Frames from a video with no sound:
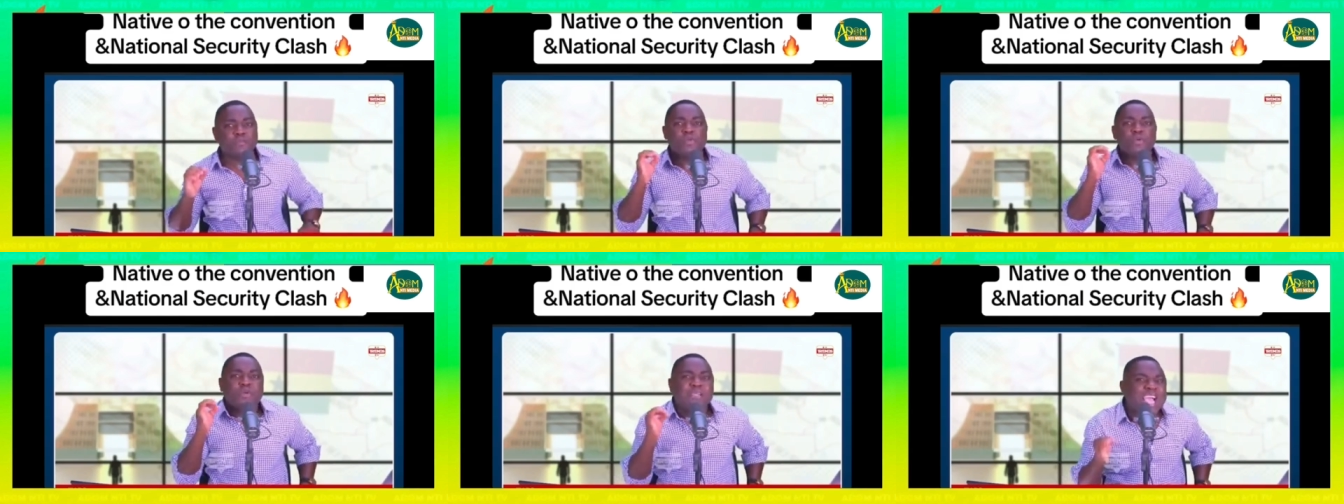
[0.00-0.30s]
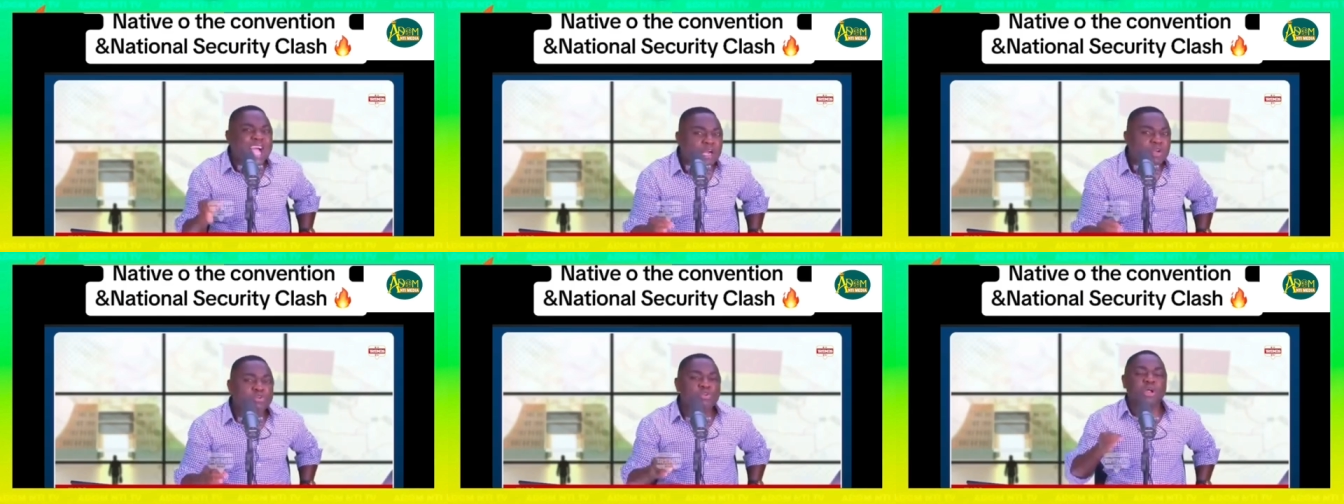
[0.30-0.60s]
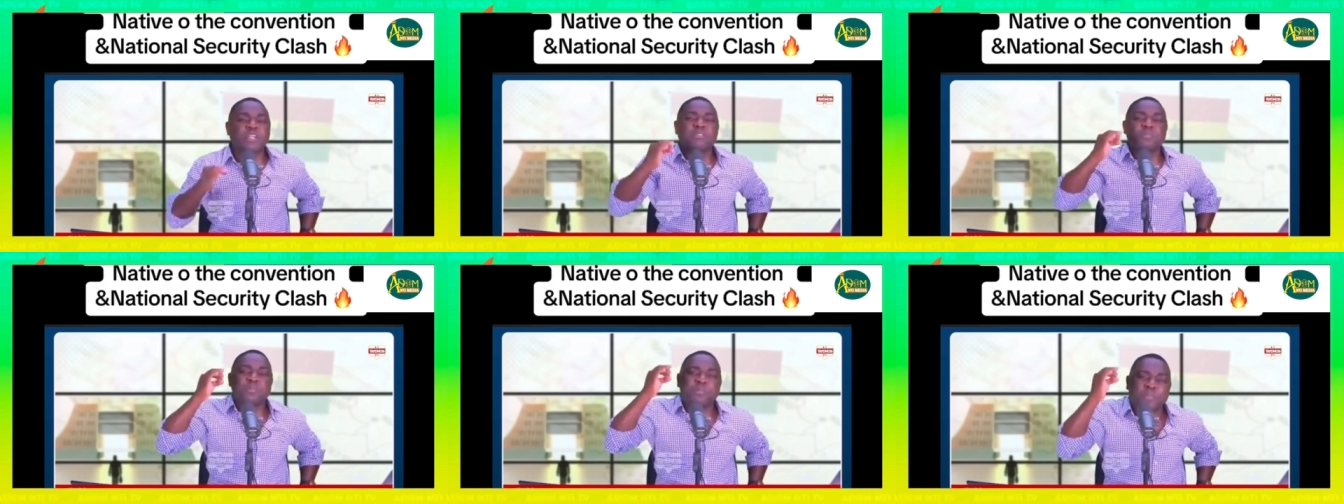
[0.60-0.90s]
you
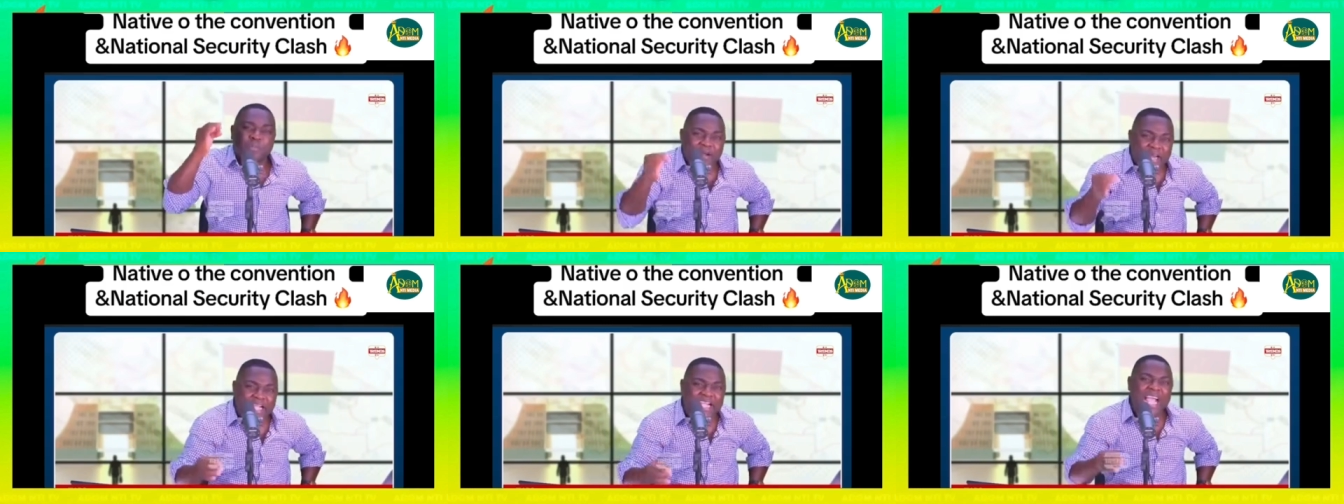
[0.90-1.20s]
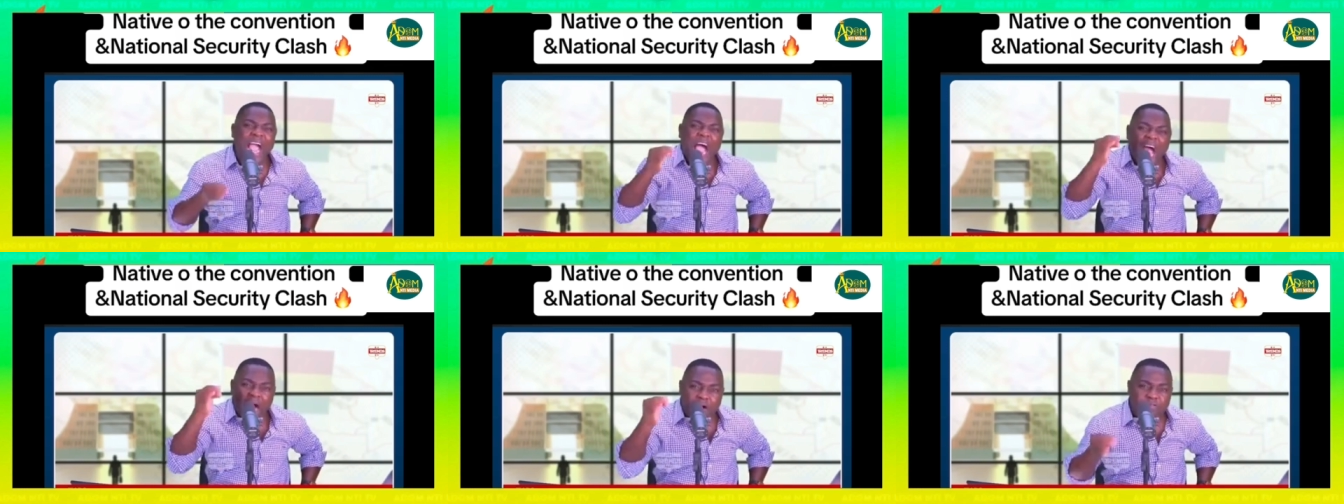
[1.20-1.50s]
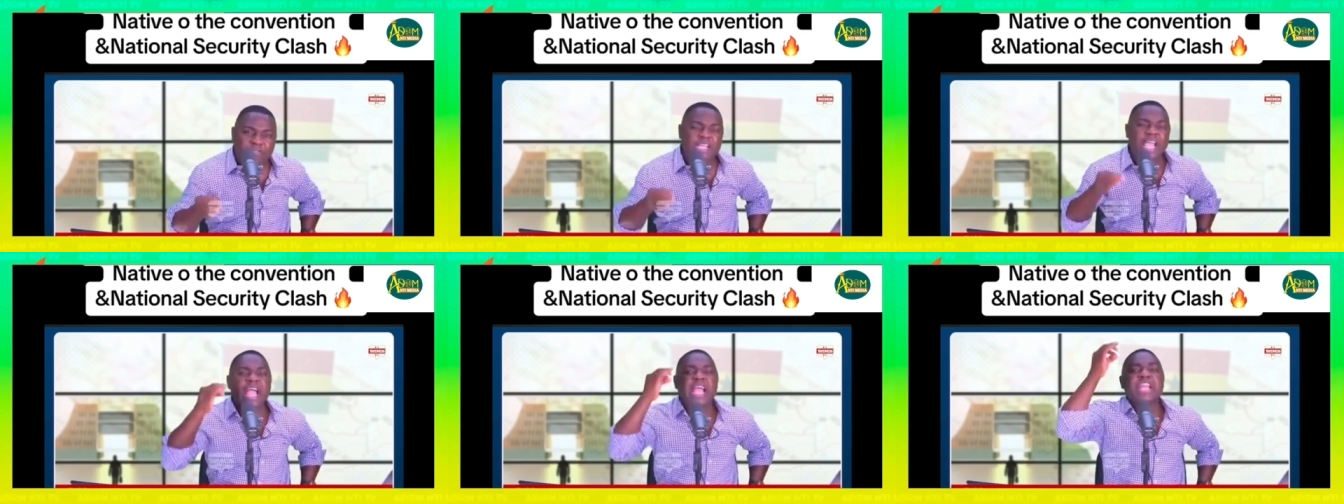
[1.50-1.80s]
cannot bring
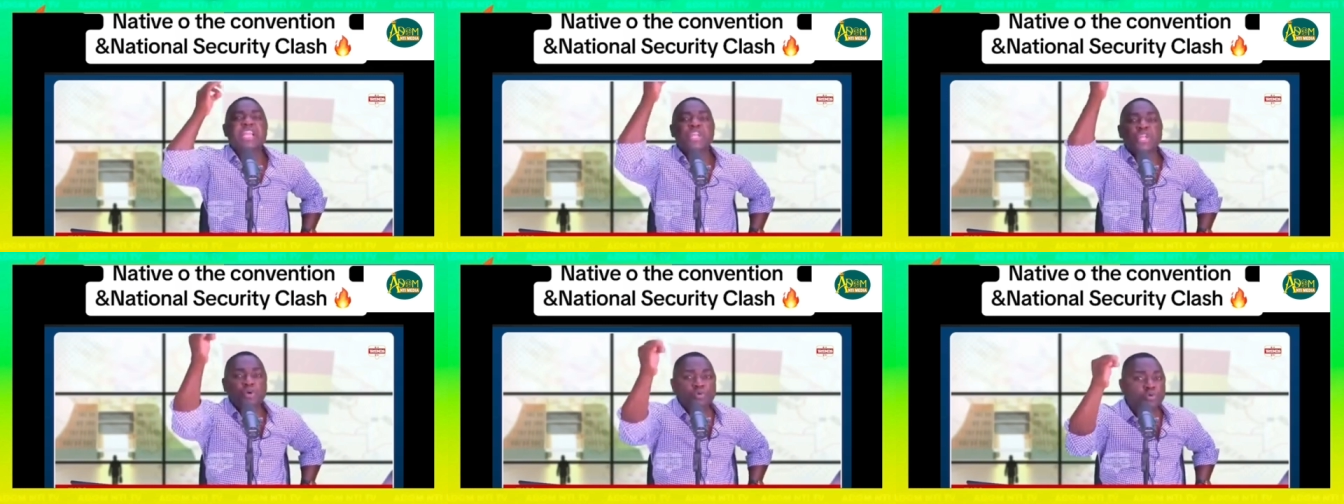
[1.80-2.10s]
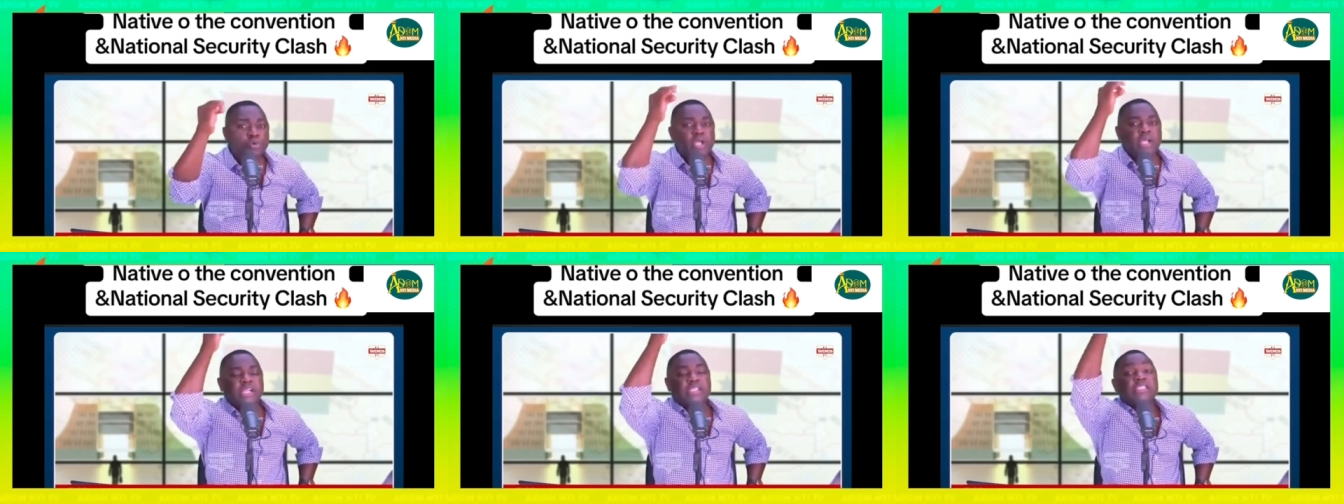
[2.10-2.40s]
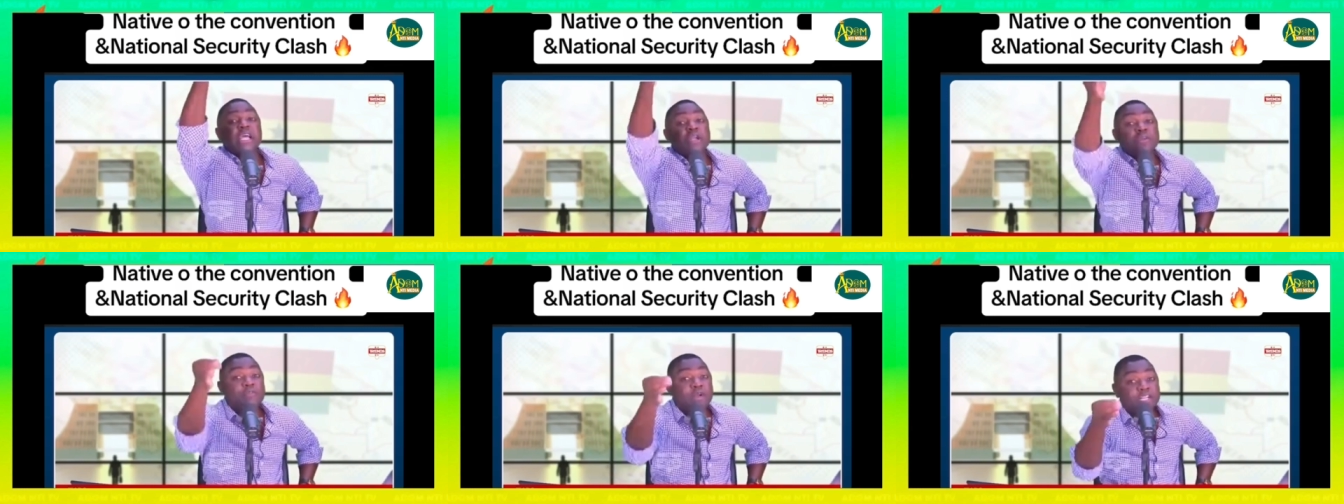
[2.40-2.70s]
out a new
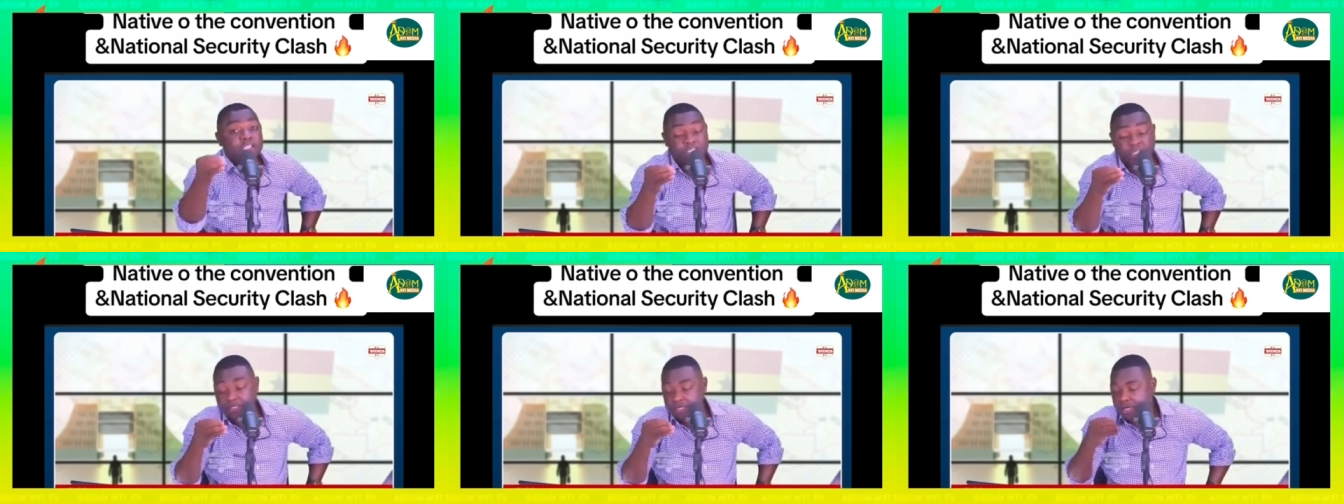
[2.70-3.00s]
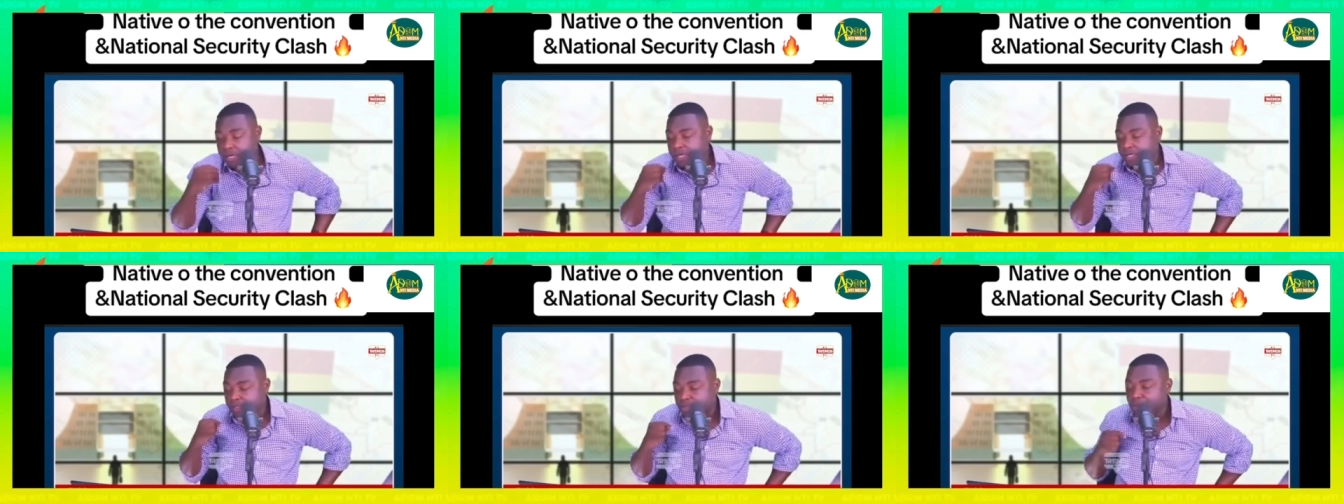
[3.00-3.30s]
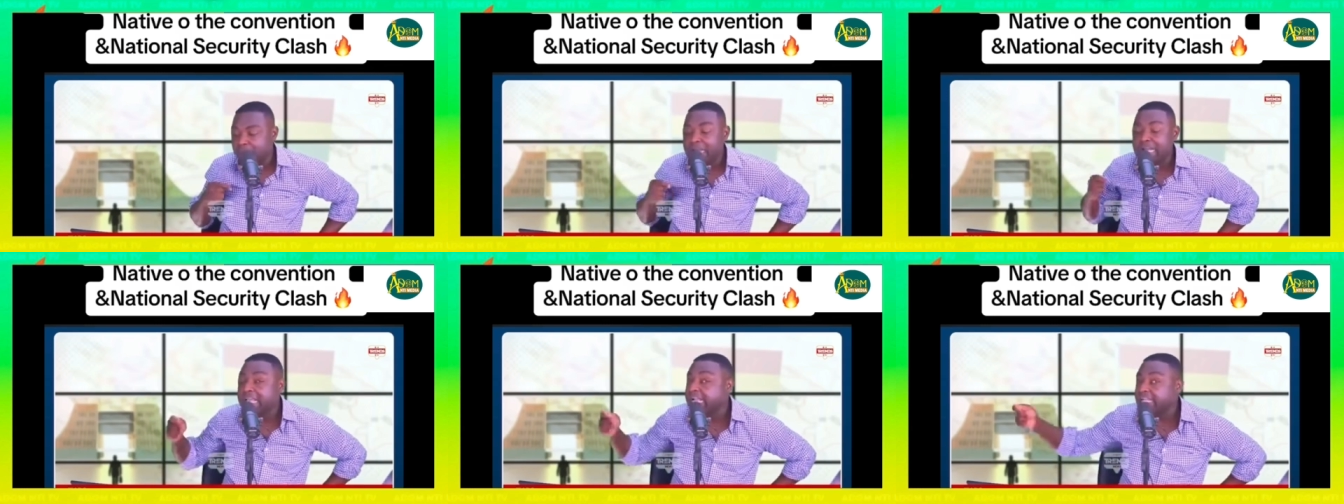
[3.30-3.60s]
generation
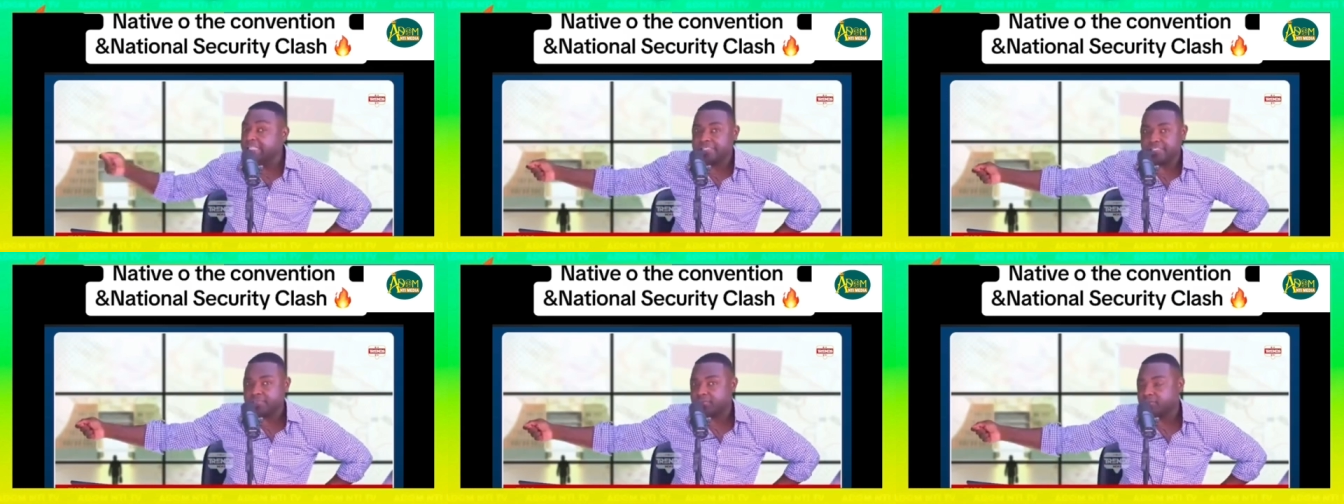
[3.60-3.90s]
to lead.